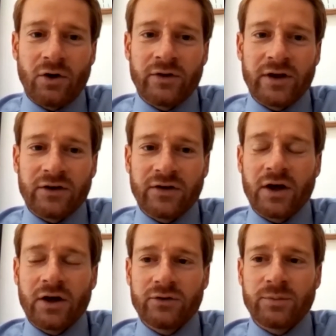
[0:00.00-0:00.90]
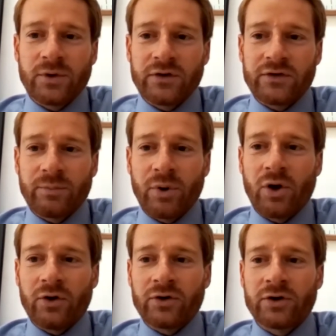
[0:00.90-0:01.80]
on the entitlements
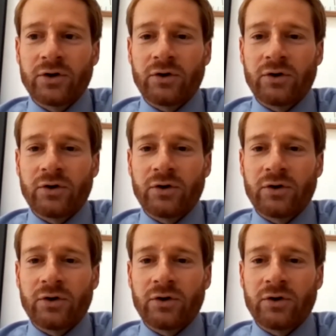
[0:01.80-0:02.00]
upon